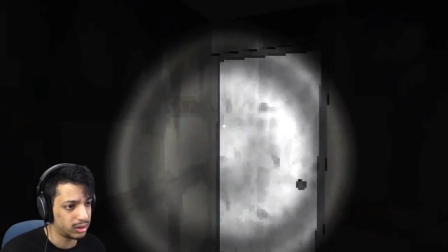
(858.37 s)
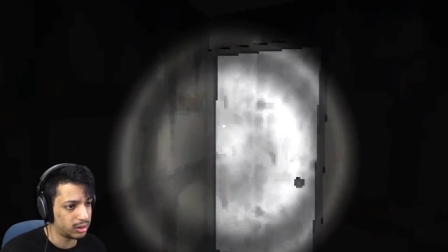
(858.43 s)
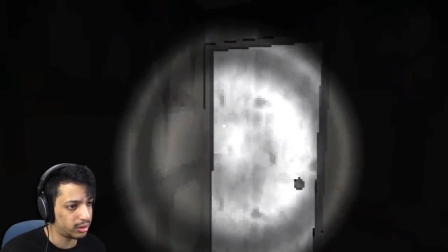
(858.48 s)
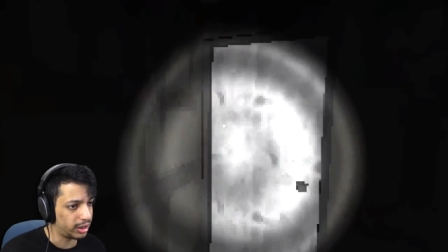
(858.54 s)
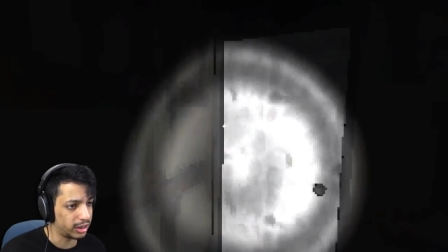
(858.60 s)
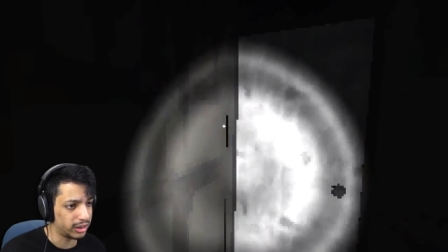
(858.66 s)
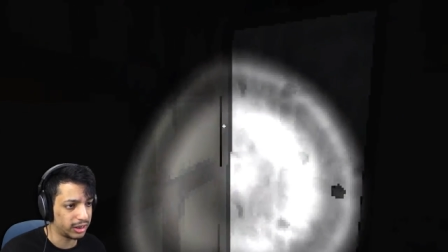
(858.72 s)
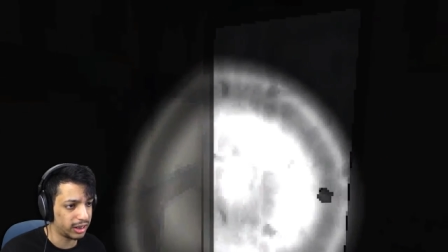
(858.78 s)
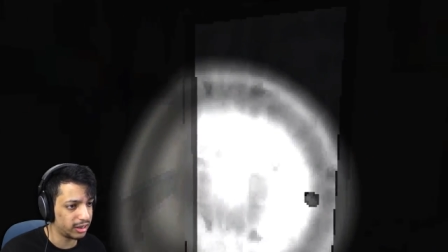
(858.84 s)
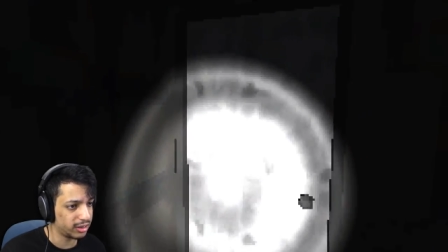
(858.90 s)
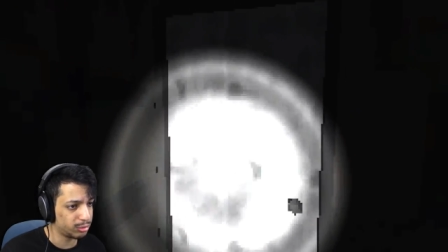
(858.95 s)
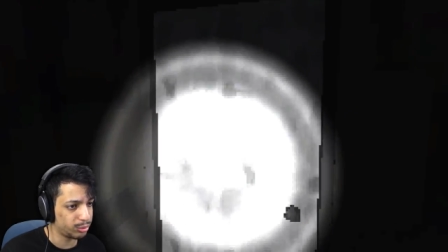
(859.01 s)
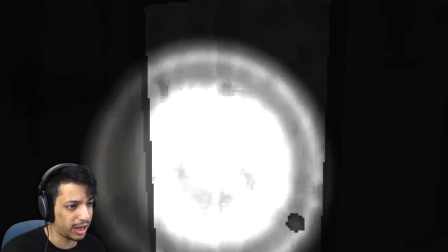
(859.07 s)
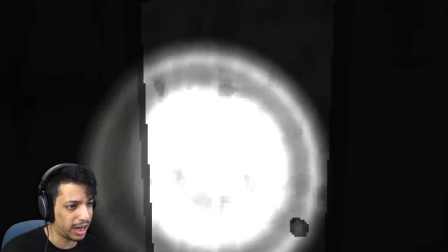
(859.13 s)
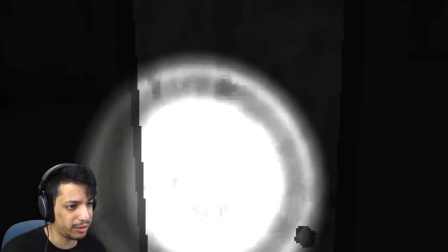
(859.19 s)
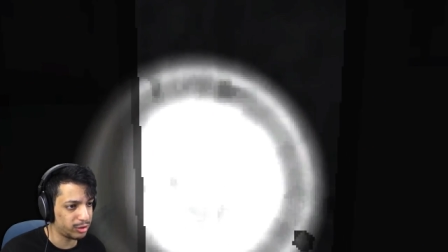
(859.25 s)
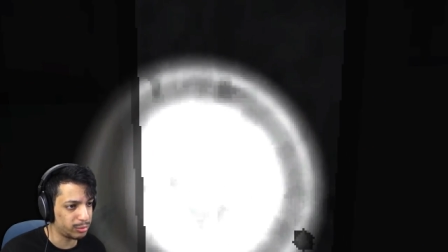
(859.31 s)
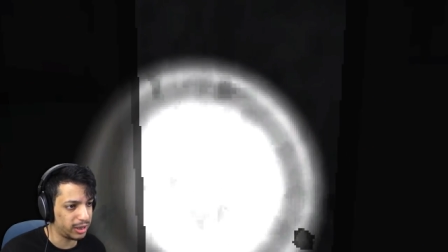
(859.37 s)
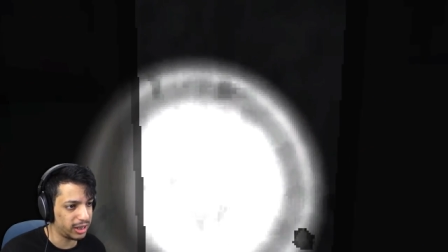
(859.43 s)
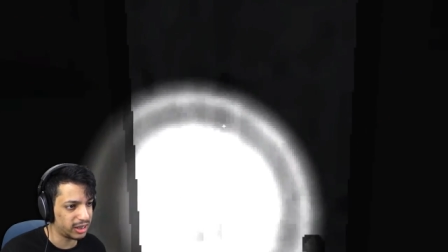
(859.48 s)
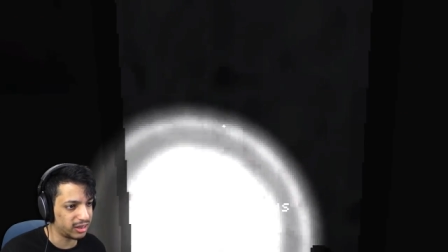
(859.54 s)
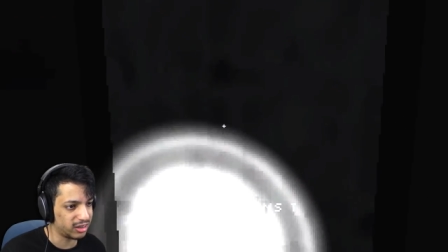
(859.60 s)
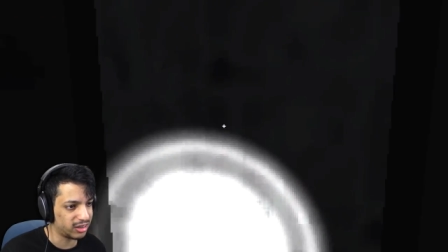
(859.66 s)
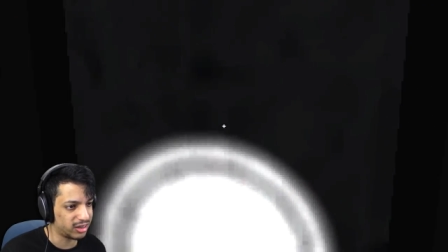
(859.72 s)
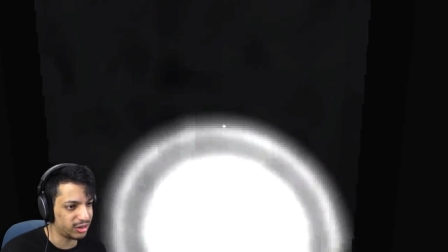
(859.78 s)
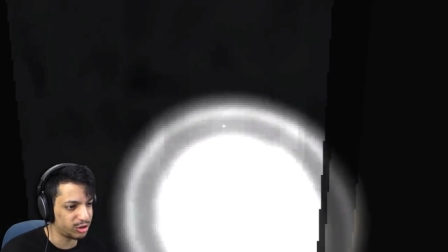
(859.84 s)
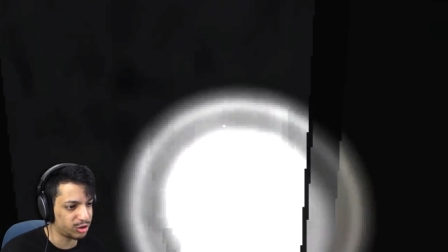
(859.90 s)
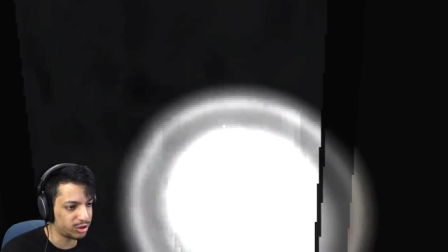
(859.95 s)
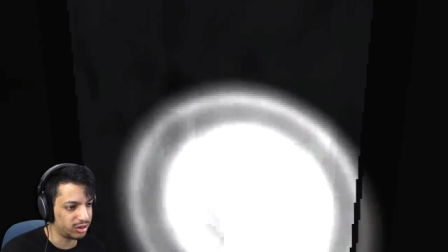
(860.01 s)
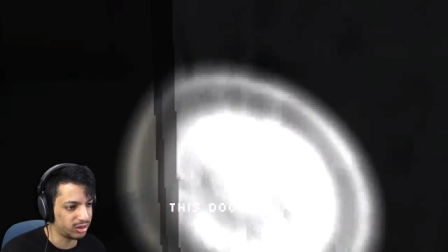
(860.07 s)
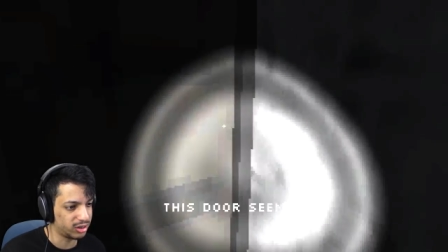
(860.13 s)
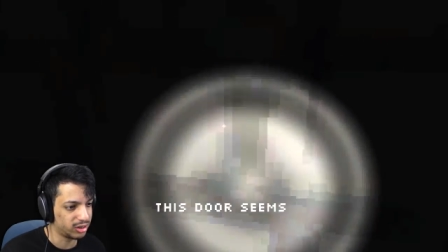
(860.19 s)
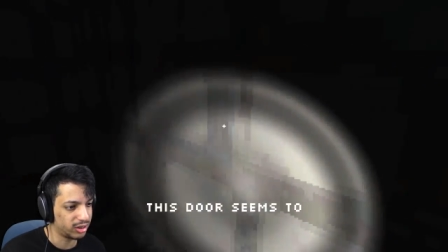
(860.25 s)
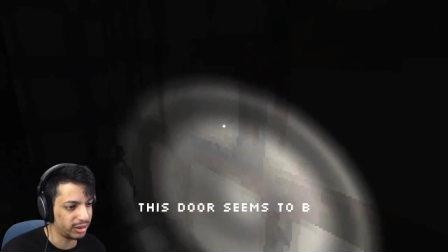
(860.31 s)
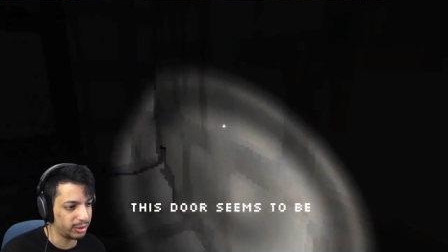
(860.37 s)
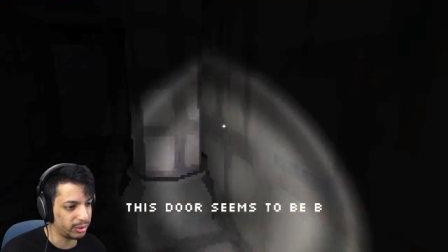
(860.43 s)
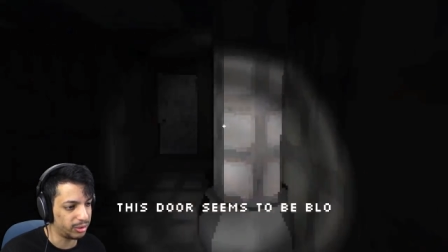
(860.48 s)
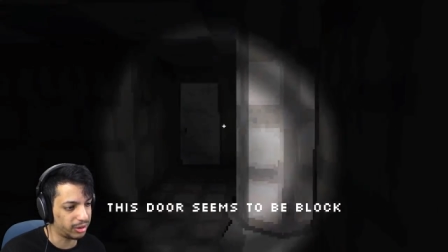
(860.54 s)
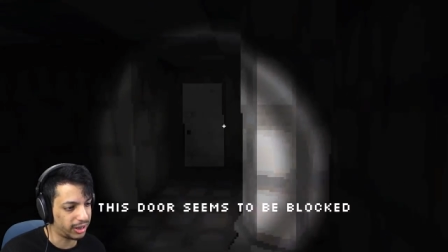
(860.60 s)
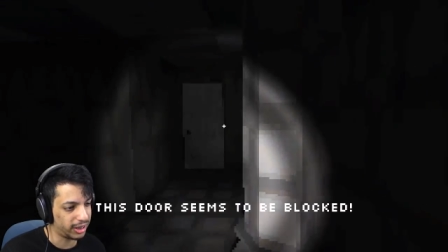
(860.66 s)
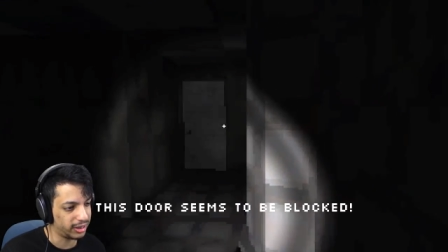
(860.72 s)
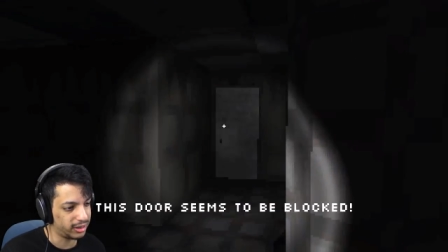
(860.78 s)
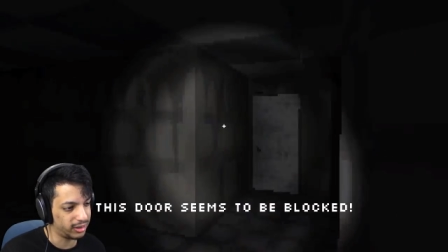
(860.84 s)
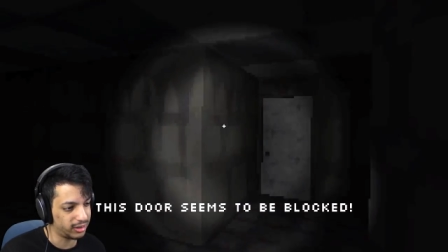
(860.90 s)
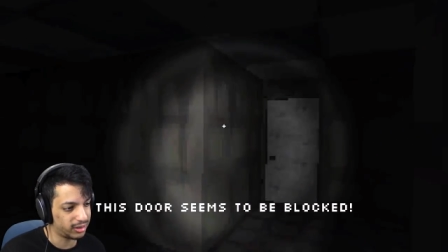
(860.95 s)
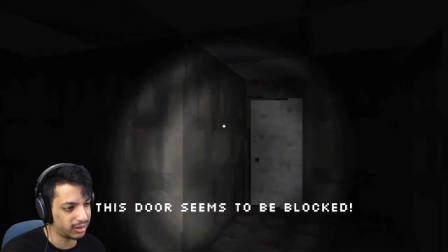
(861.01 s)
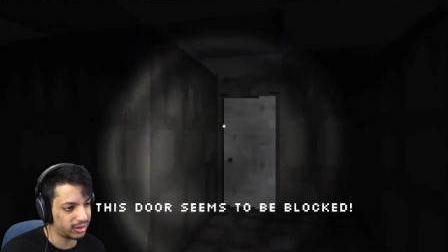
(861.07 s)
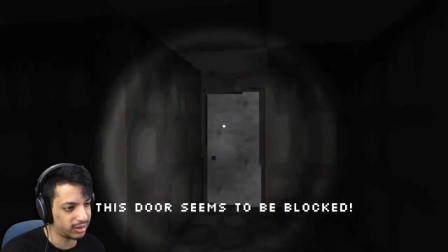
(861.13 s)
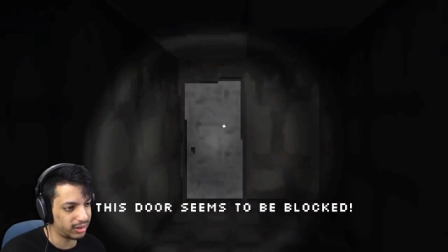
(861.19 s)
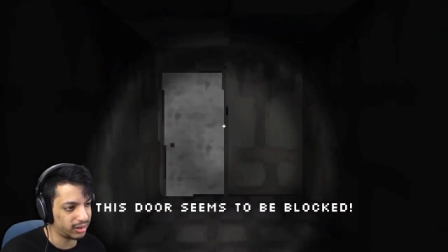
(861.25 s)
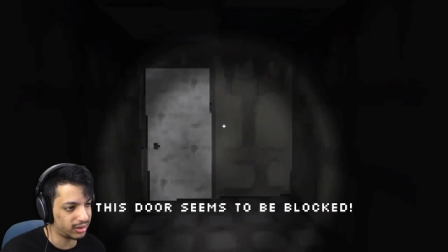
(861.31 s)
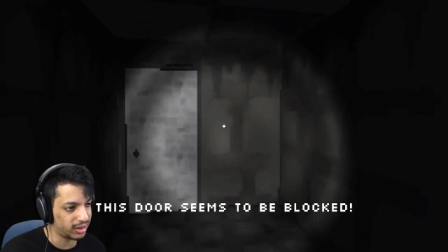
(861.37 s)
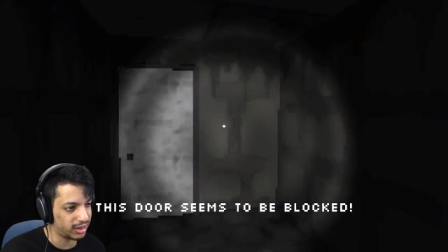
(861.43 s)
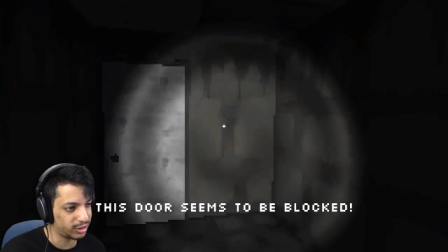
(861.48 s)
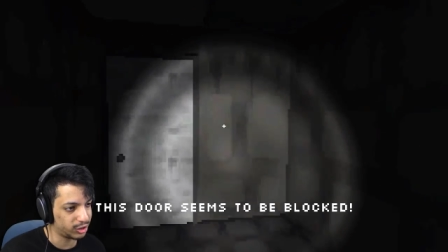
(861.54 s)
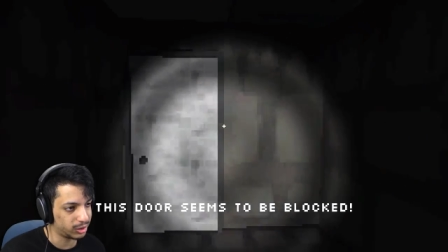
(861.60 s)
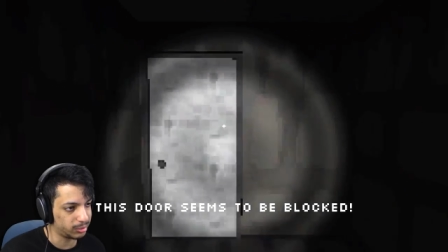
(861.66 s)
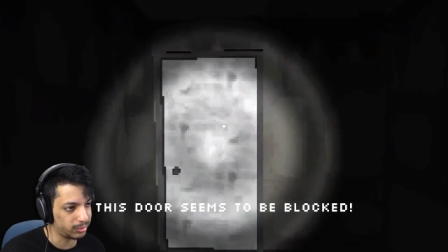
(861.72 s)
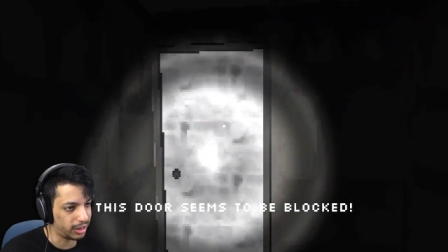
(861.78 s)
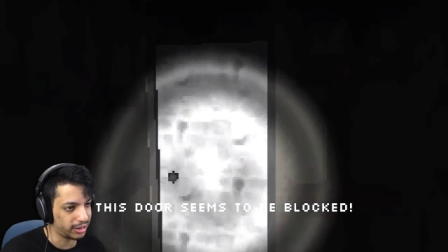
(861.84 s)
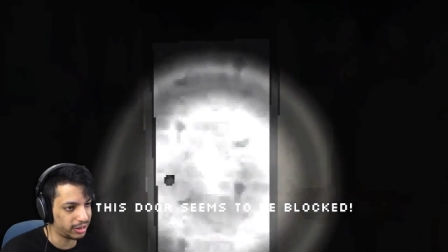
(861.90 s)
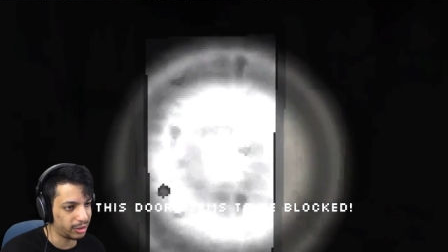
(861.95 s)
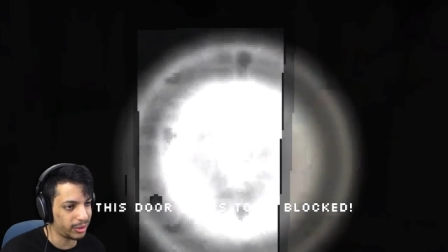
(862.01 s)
Alright, I guess we have to make a decision. Oh, okay, it's actually blocked.